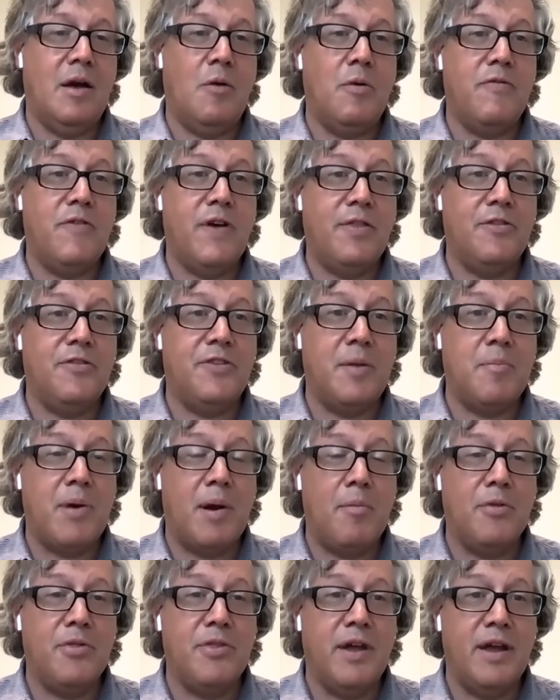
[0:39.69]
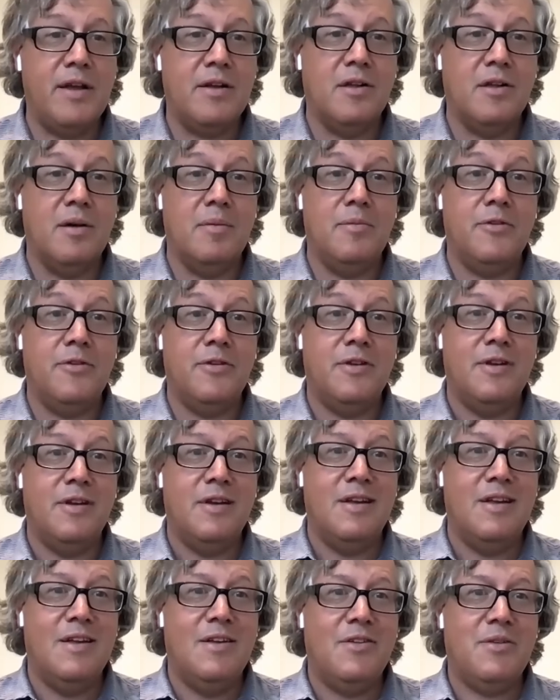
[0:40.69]
Now we've had the same problem with nightclubs.
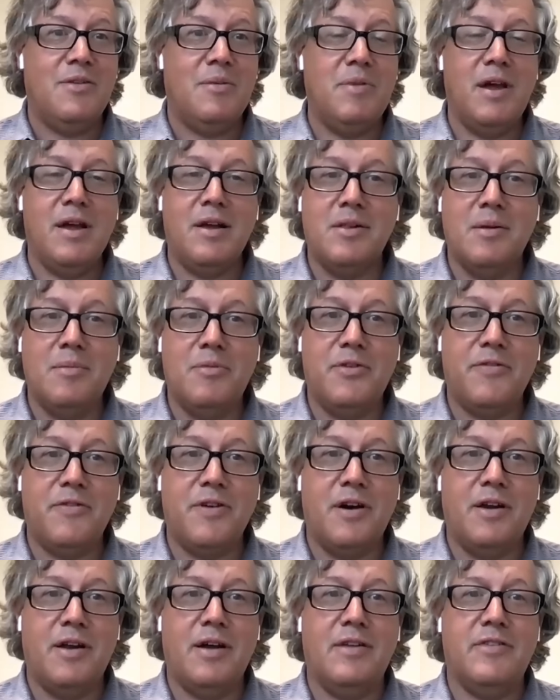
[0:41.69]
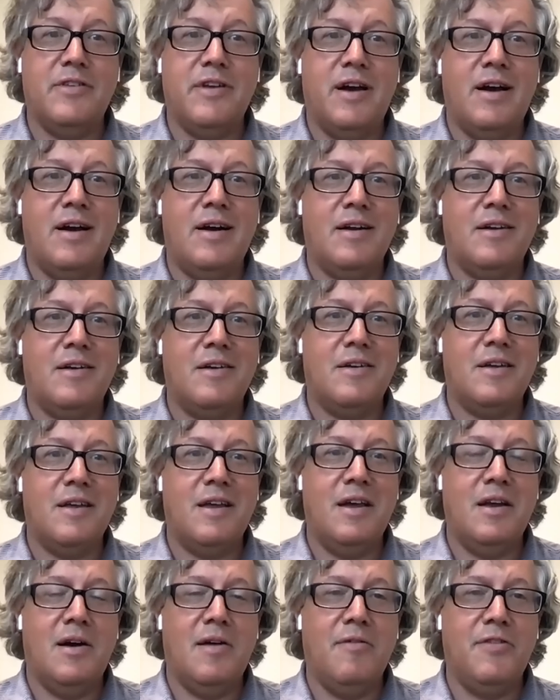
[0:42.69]
Some nightclubs have gone on Tock
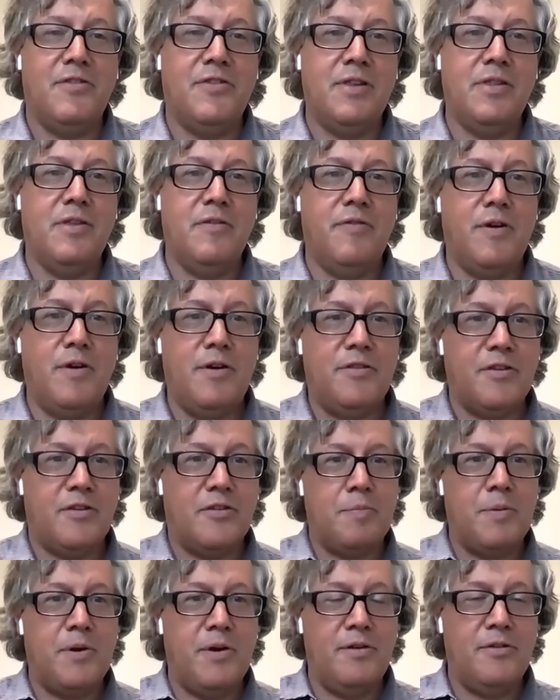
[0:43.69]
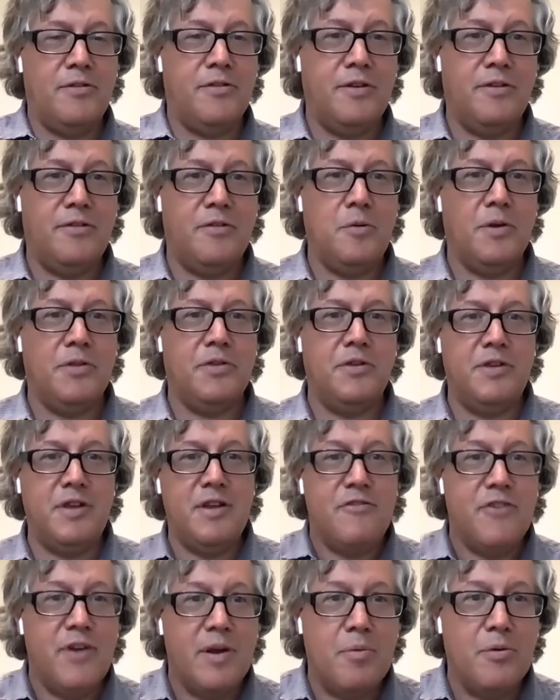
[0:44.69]
and all of a sudden mm. the various experiences, you want the
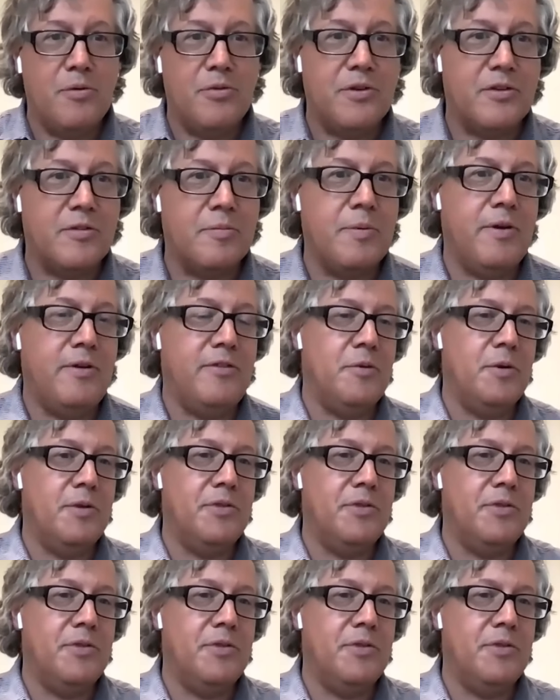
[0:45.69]
DJ booth experience.